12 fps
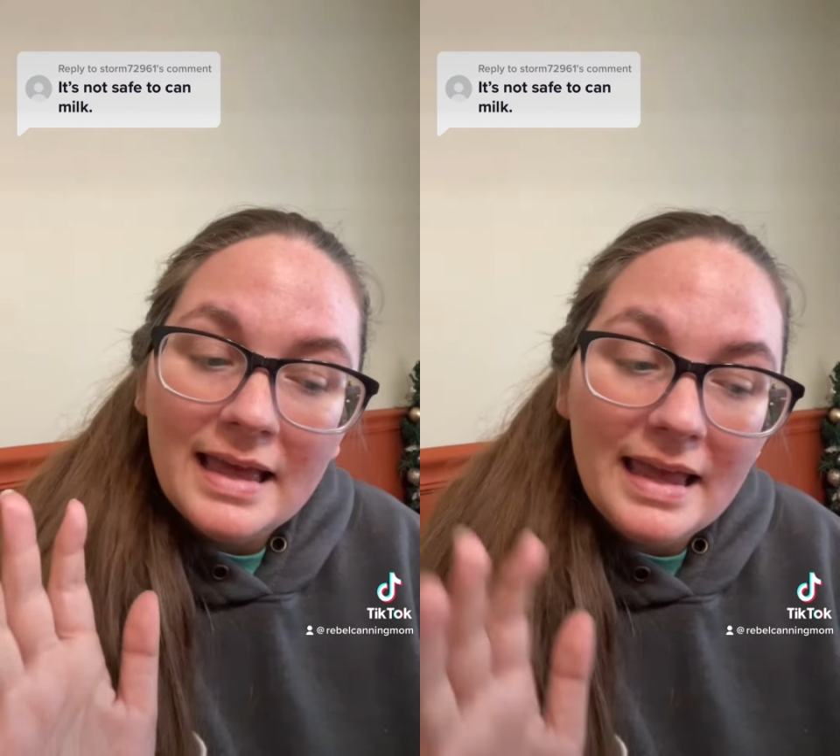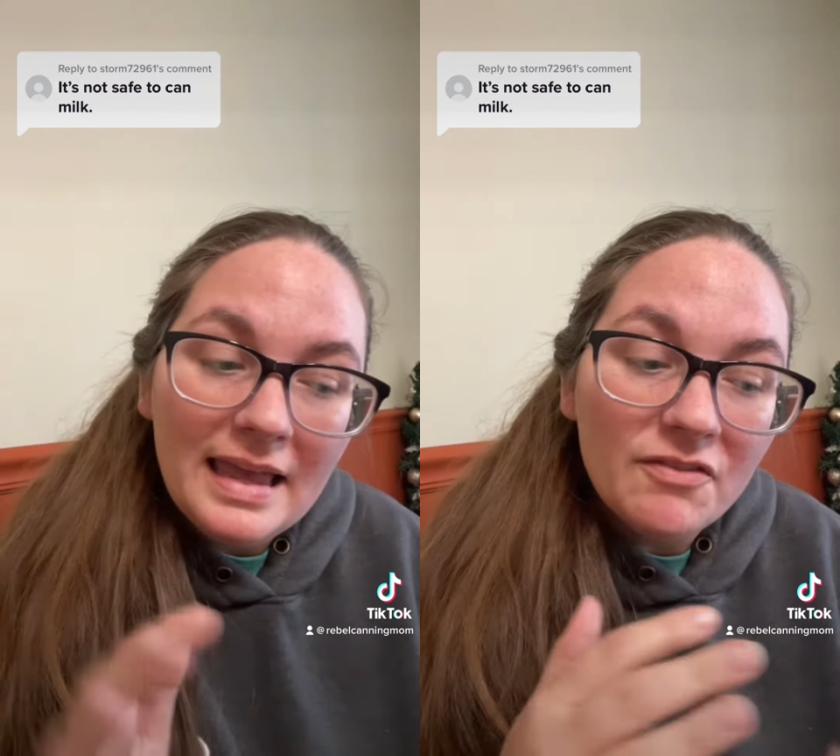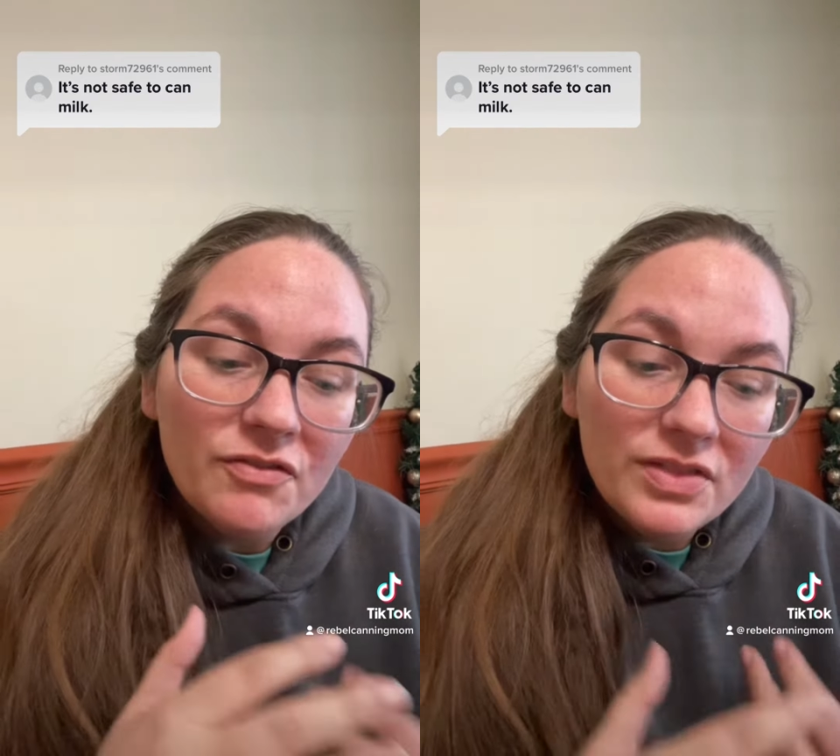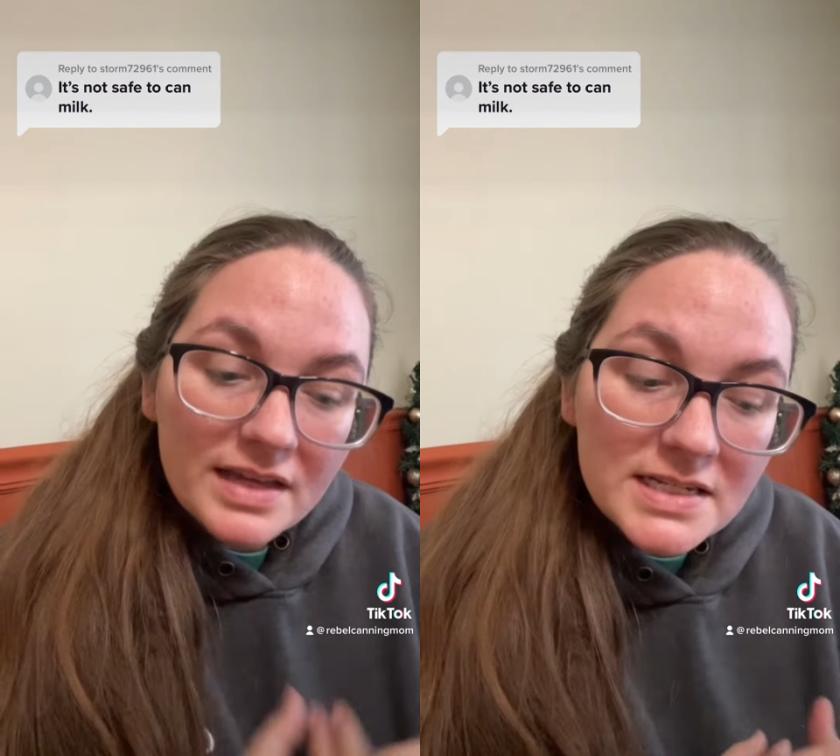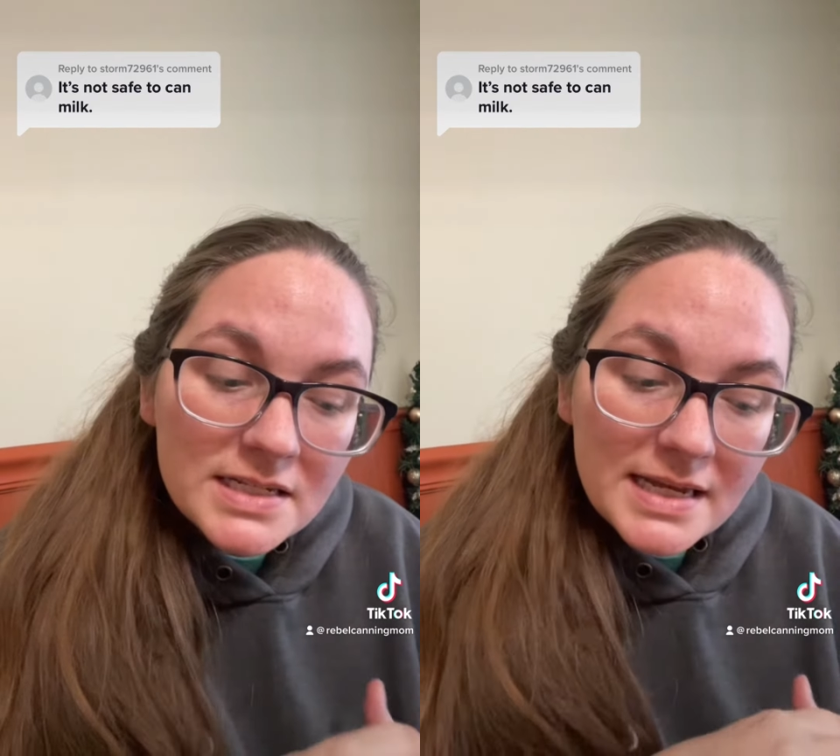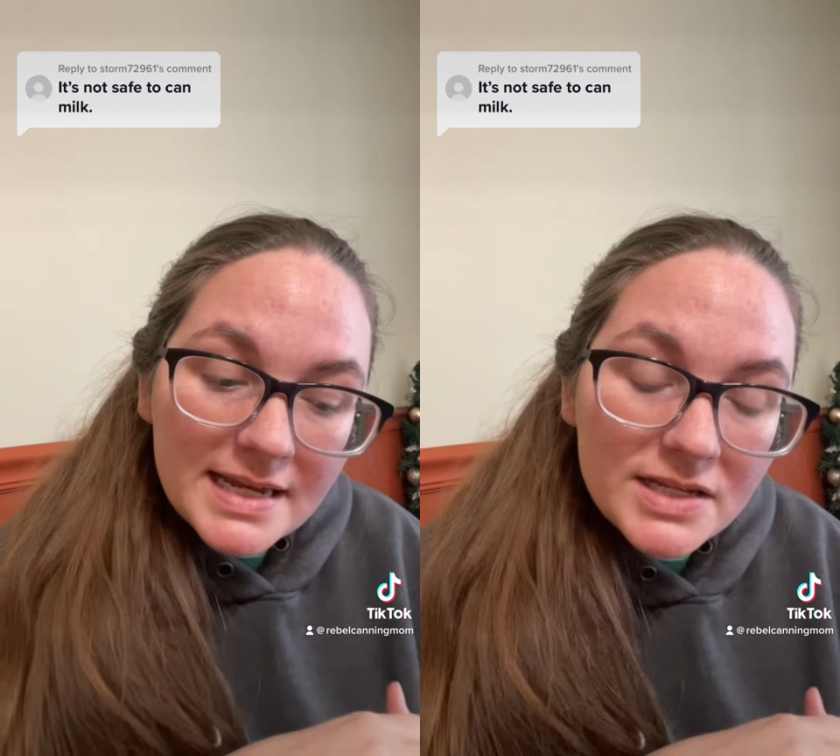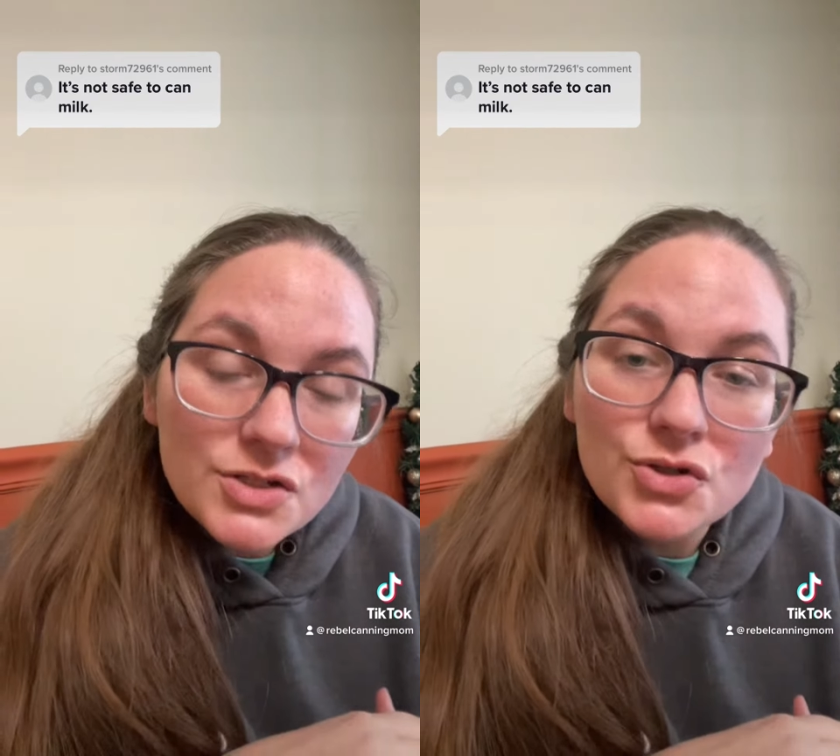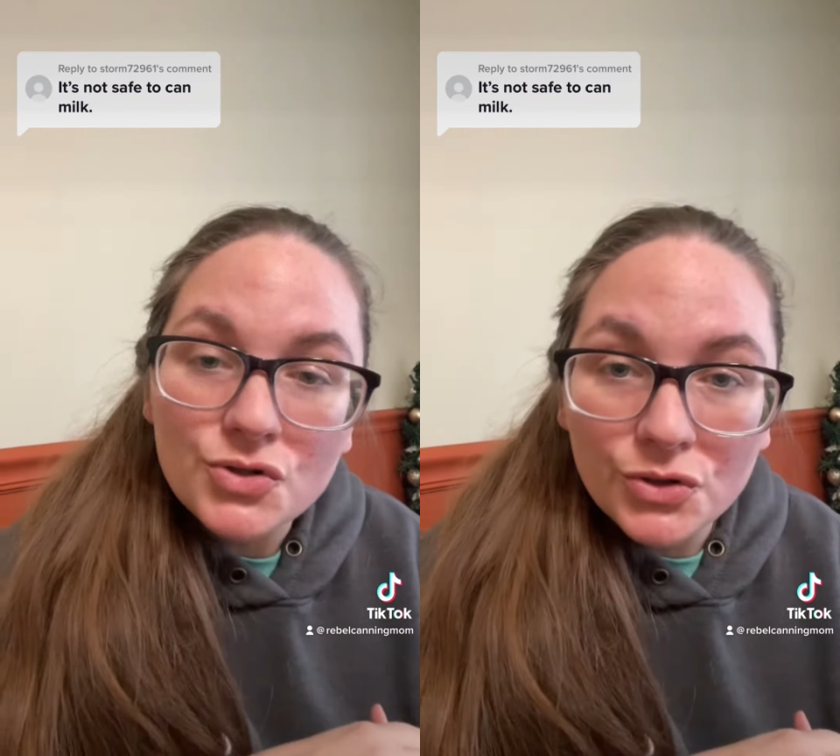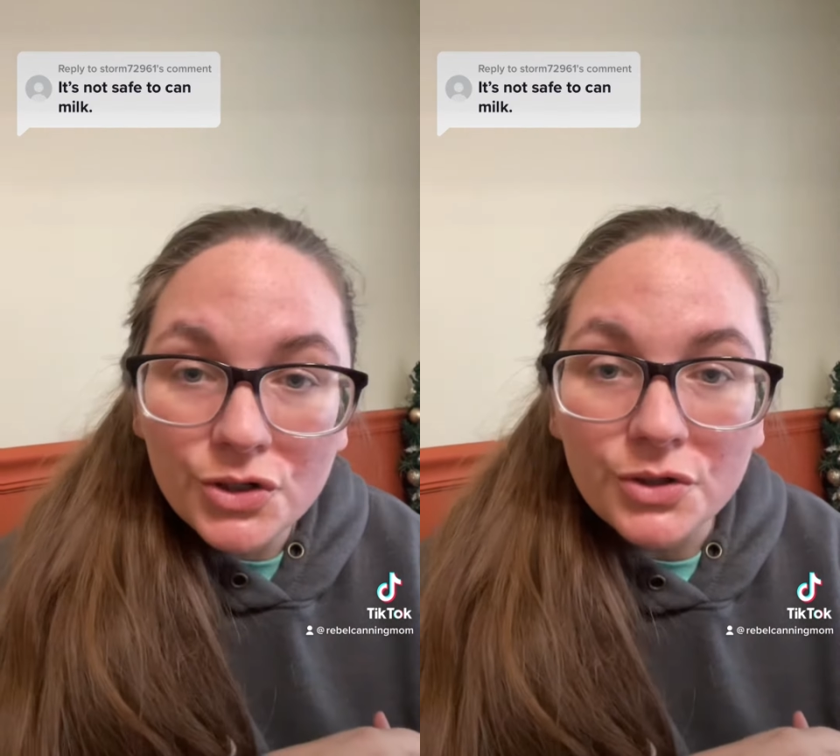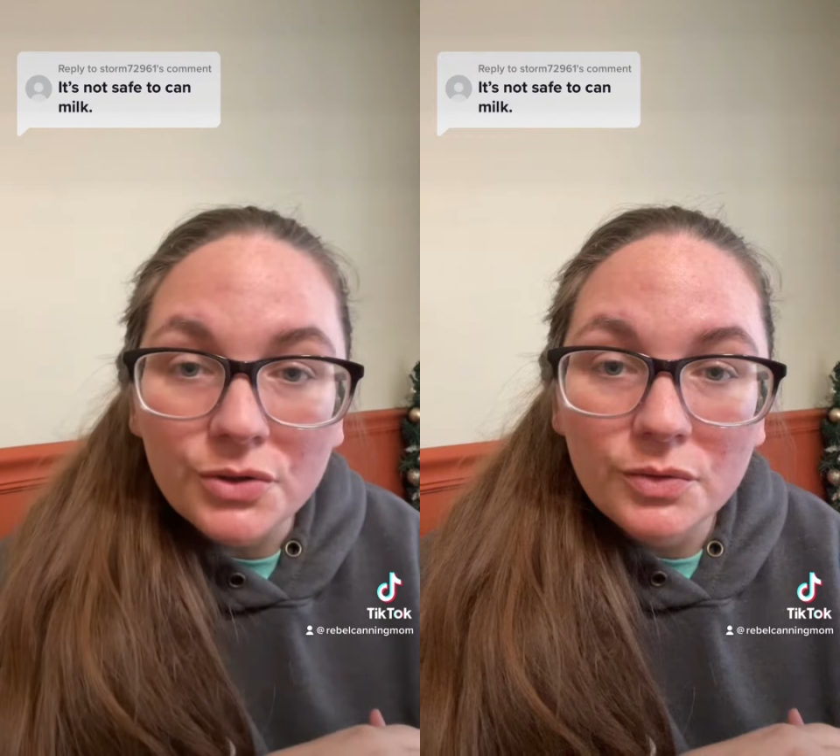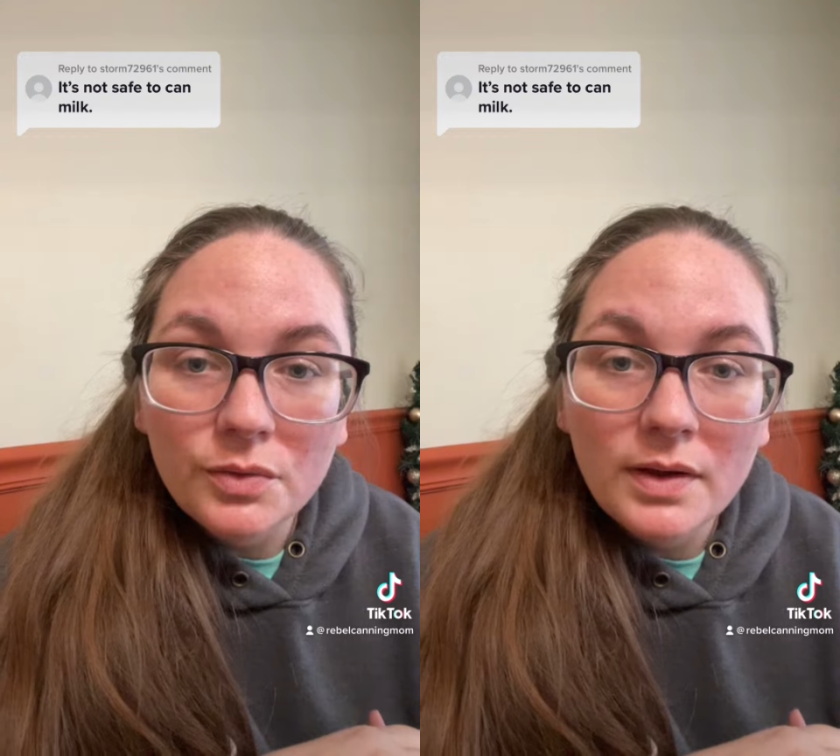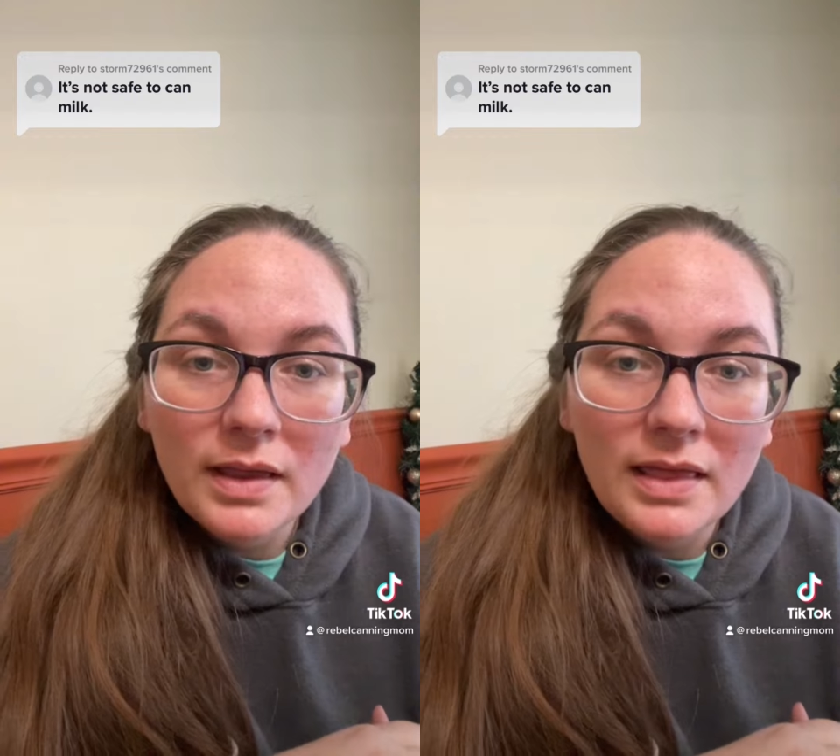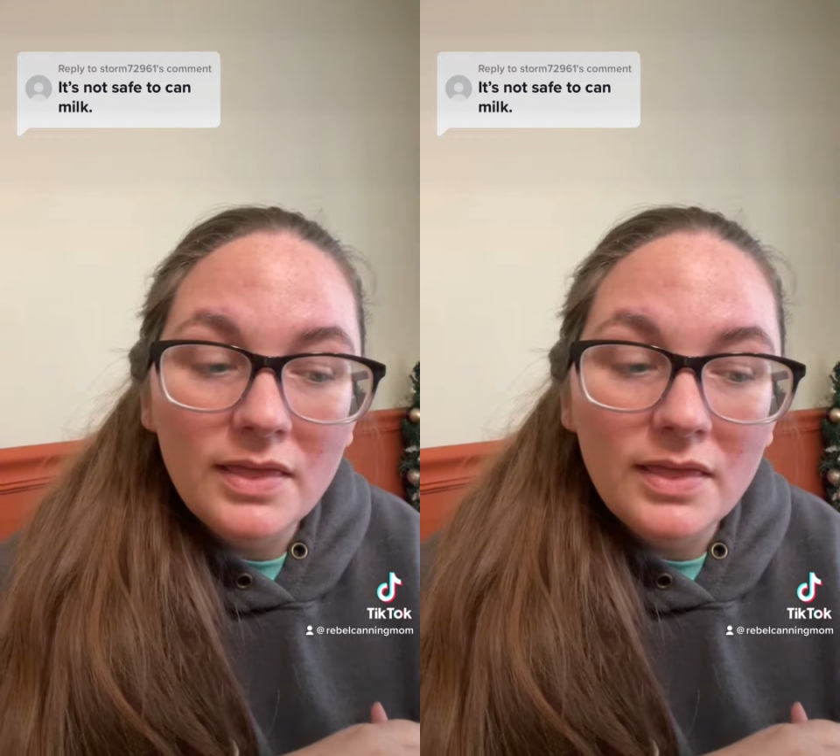If this is true,